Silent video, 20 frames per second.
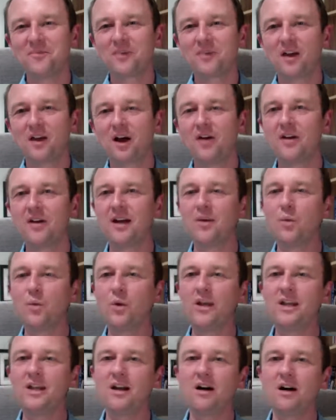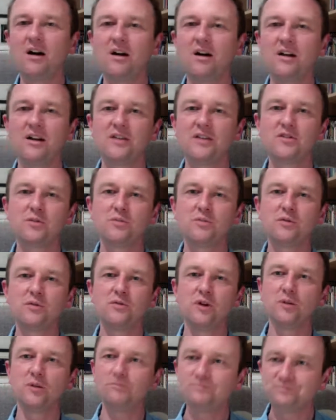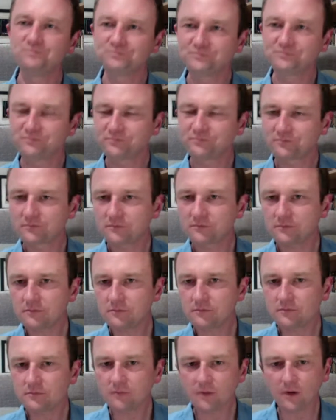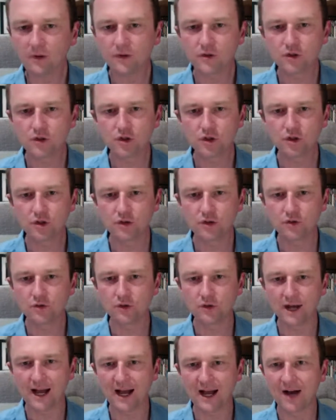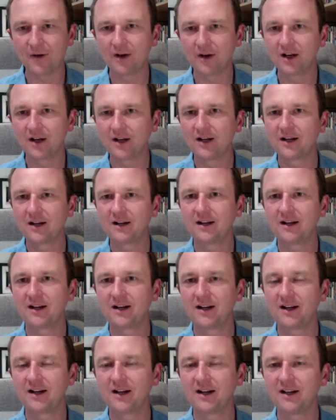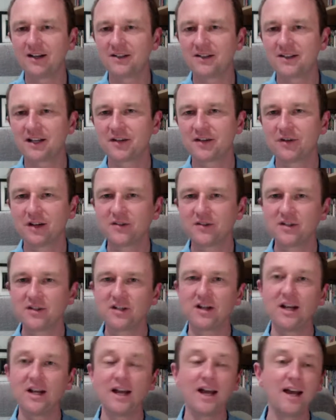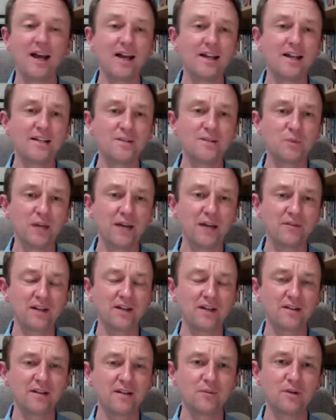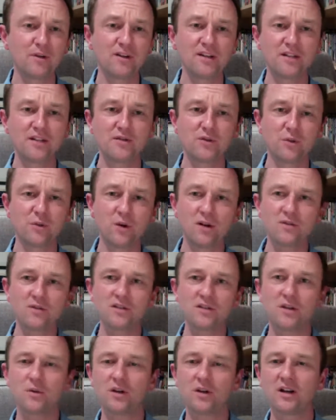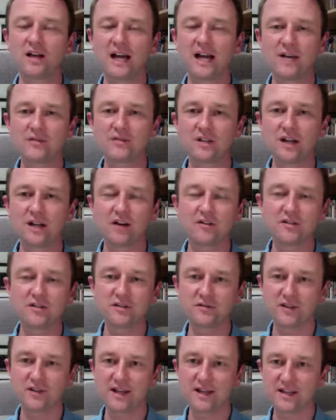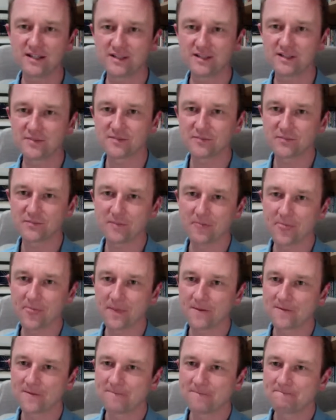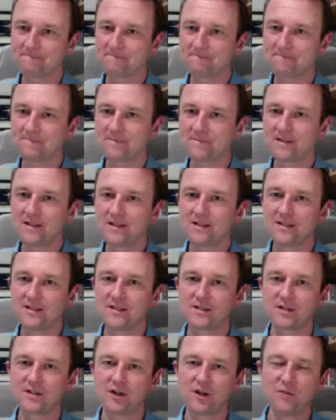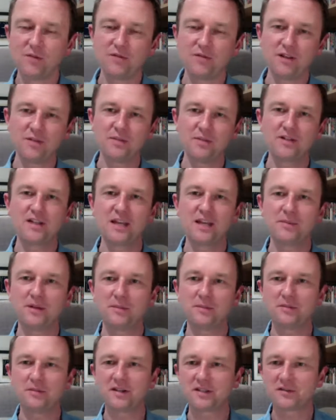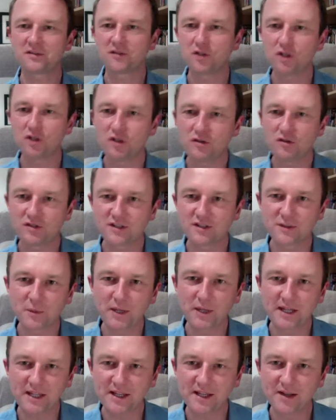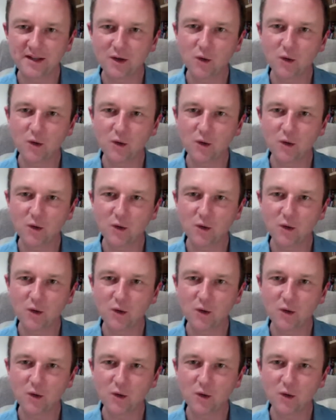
Okay, we are going to move on to our second round tonight, and we haven't done one of these for a while, so we're going to have current affairs. So hopefully you've been keeping abreast of the news this week.